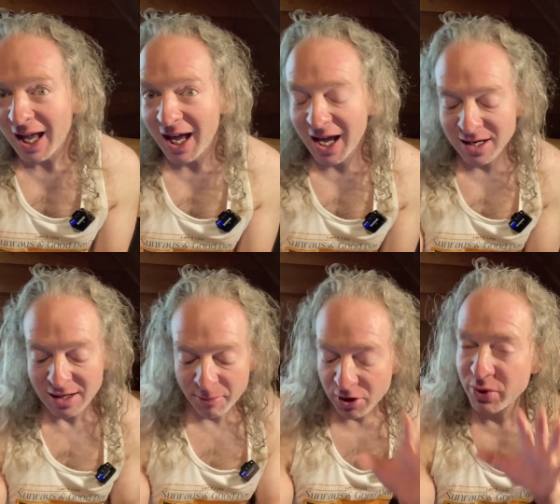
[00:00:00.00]
and
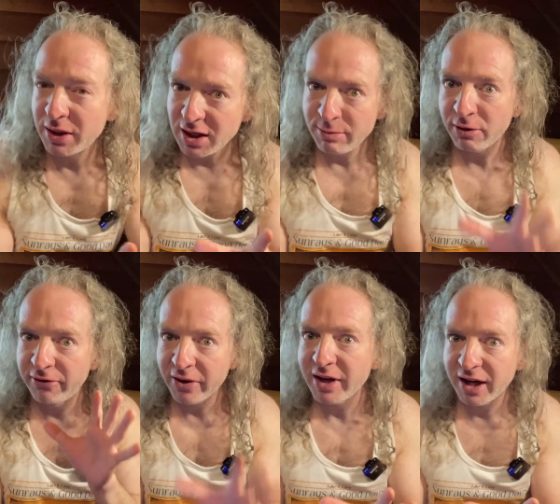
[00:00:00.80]
I'm going to read the email
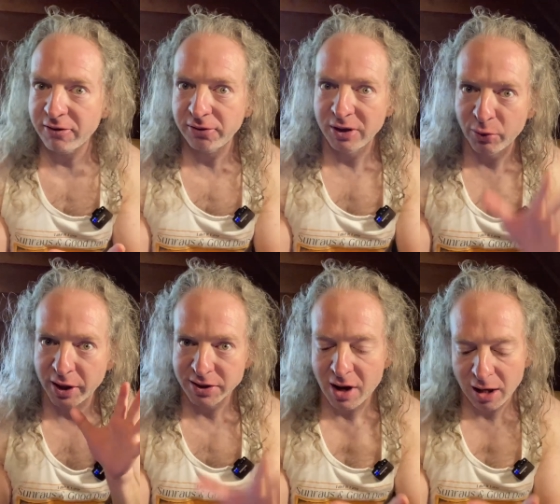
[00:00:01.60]
very carefully and we're
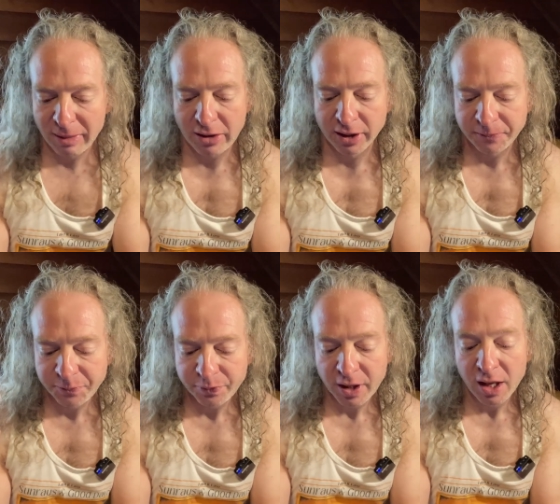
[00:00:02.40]
going to talk about it.
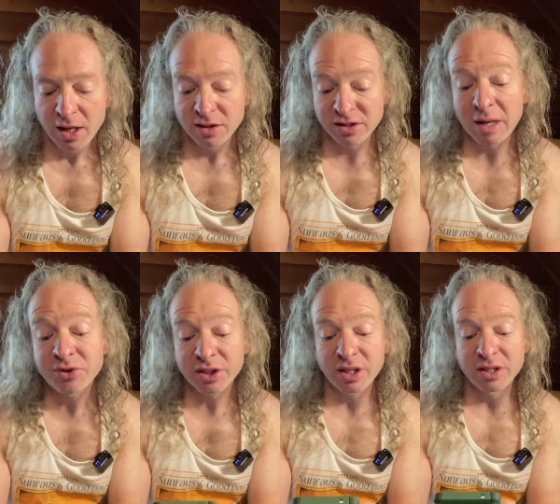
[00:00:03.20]
The
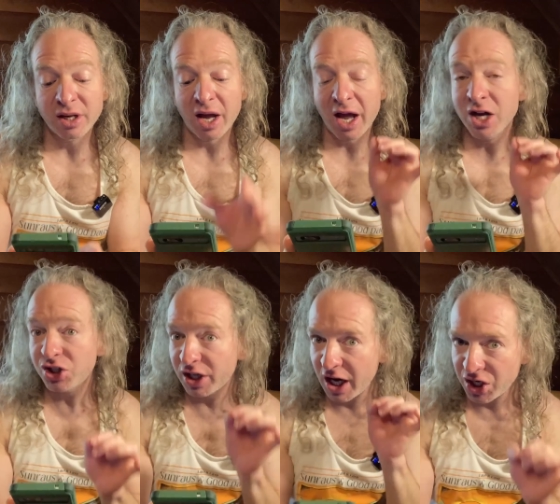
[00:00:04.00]
subject is
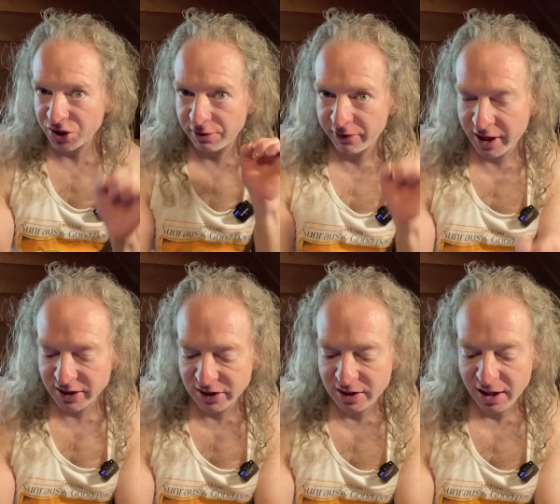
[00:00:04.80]
education
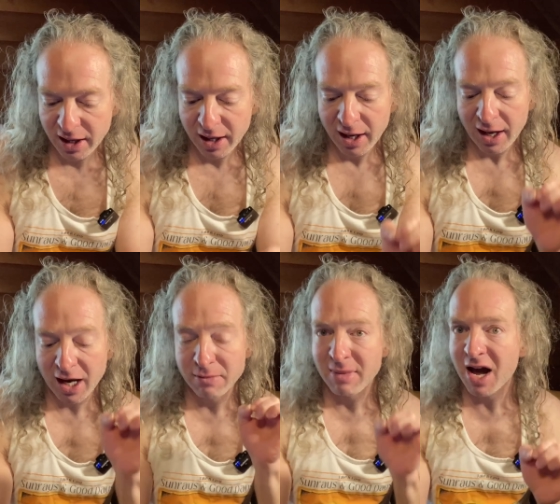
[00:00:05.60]
advice
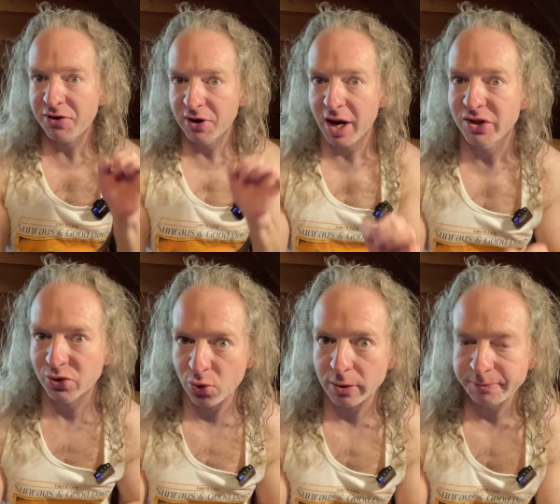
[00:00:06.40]
and math in high
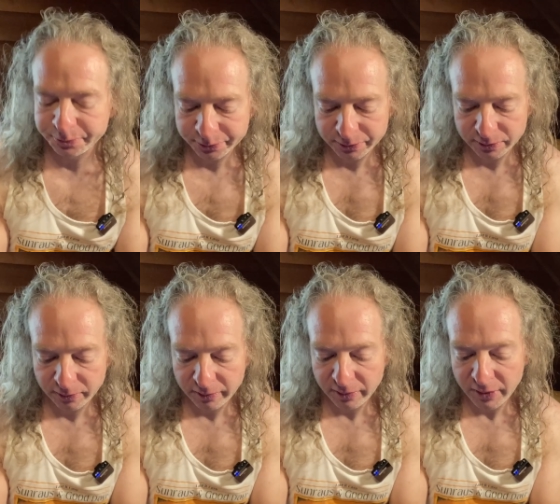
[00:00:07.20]
school.
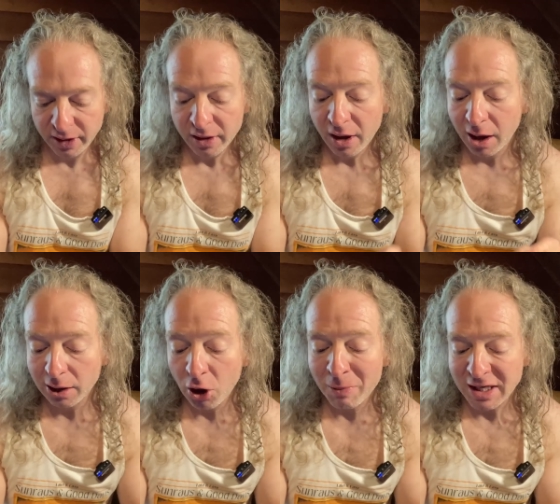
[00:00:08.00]

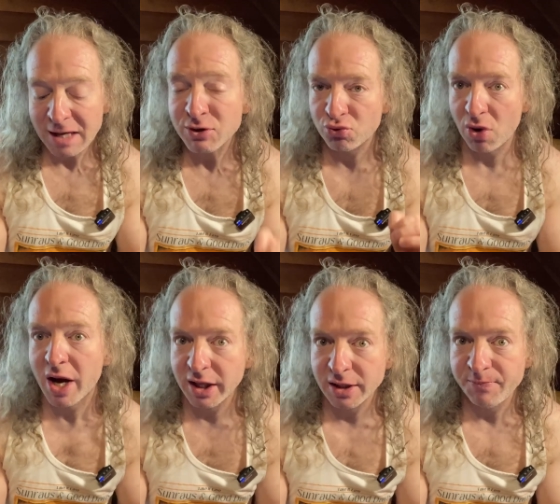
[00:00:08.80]
Hello, my name is
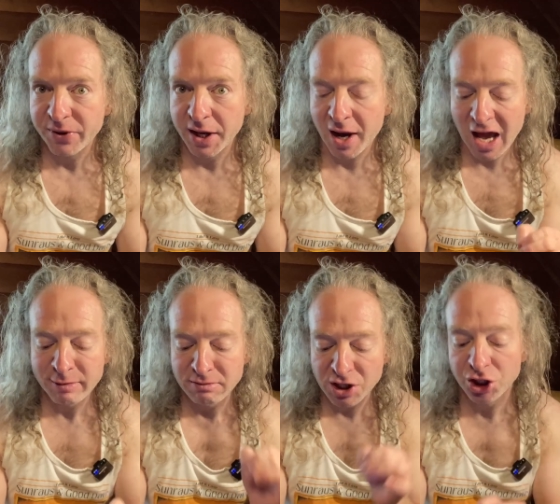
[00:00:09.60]
Ryan, and I am
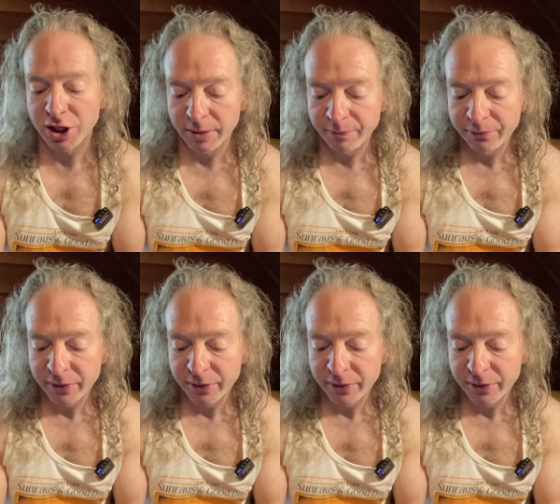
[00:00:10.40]
in Michigan.